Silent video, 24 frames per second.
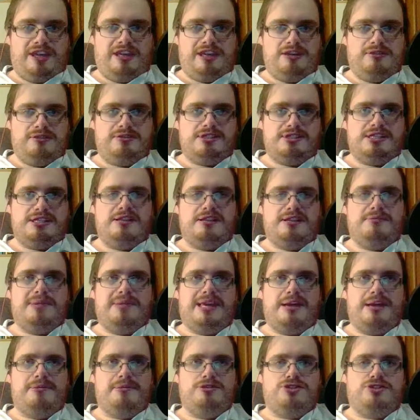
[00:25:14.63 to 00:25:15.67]
You see them
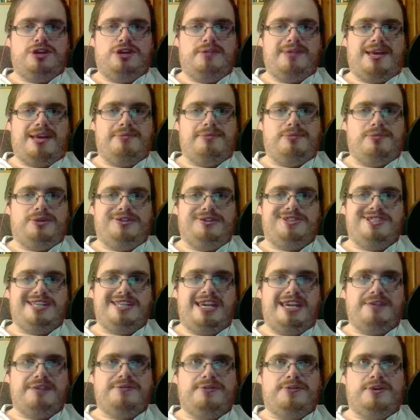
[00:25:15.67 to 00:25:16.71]
trying to become more
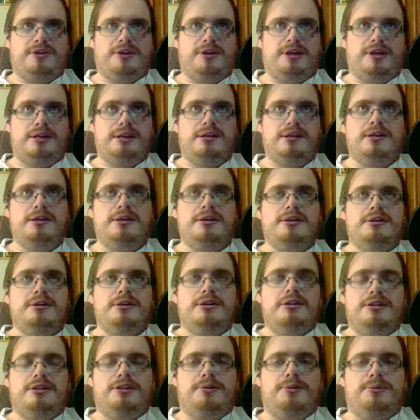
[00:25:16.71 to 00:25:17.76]
safer, and
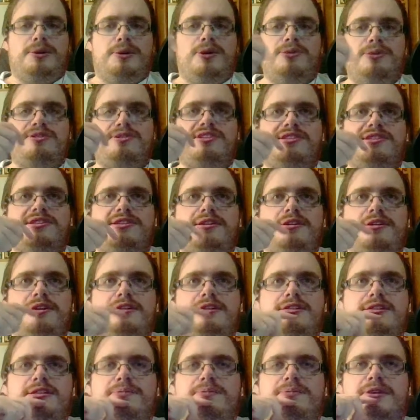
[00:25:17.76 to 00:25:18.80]
the Road Series
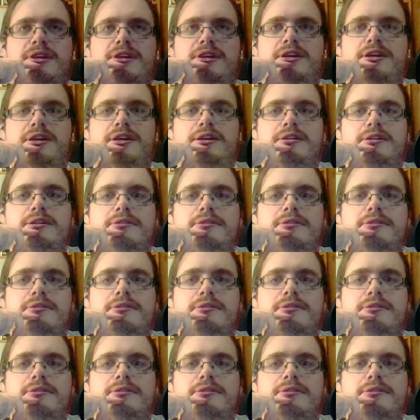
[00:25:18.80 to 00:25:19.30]
is pretty good.